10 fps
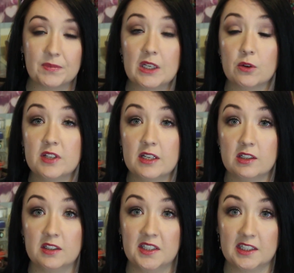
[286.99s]

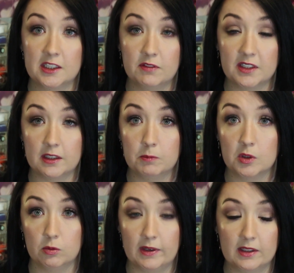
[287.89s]
irritating to sensitive skin,
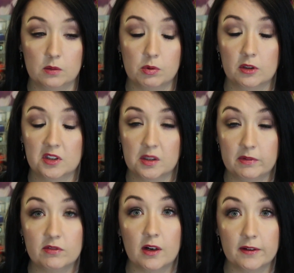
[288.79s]
because retinol products can
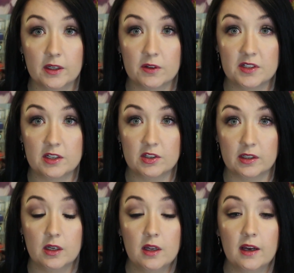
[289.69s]
be very irritating,